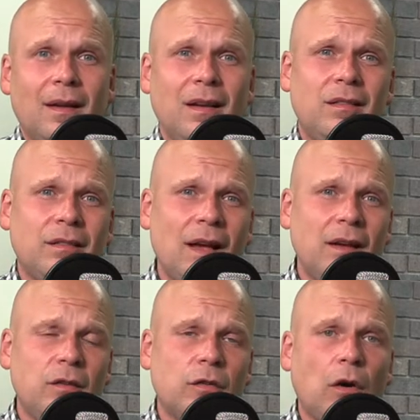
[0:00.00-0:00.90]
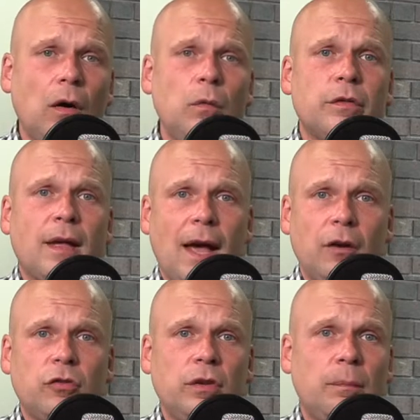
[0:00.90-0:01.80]
Instead, start with
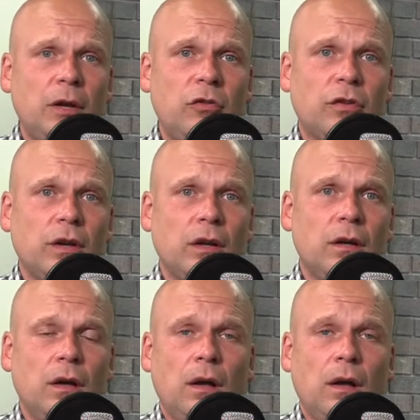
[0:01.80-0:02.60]
casually mentioning